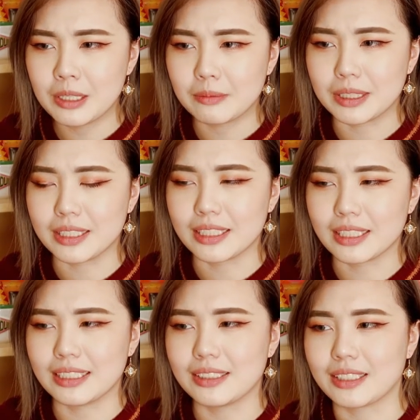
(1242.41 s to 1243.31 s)
but then
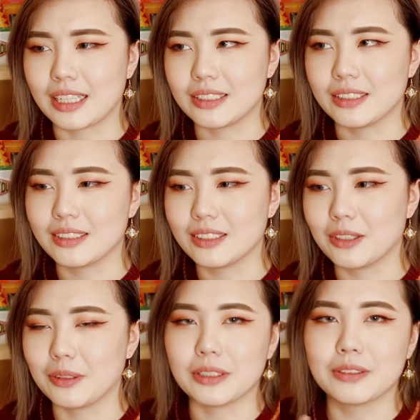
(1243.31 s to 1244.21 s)
I decided,
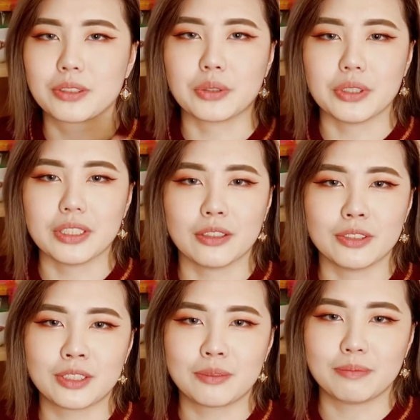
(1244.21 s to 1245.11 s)
oh well, screw it, I'll
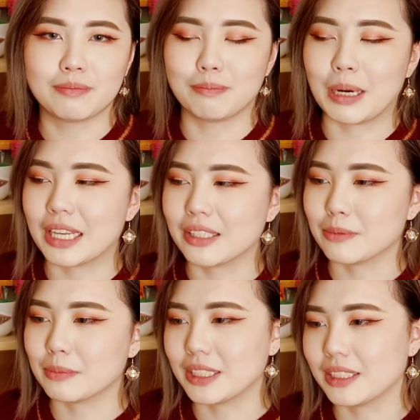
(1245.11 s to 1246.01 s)
just buy
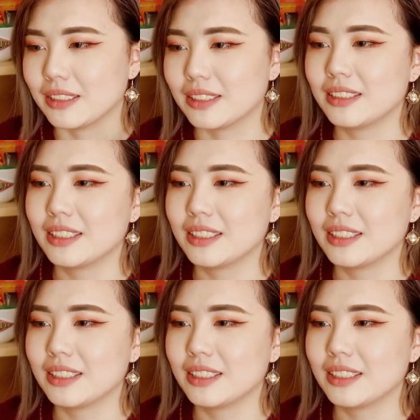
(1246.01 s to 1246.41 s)
them and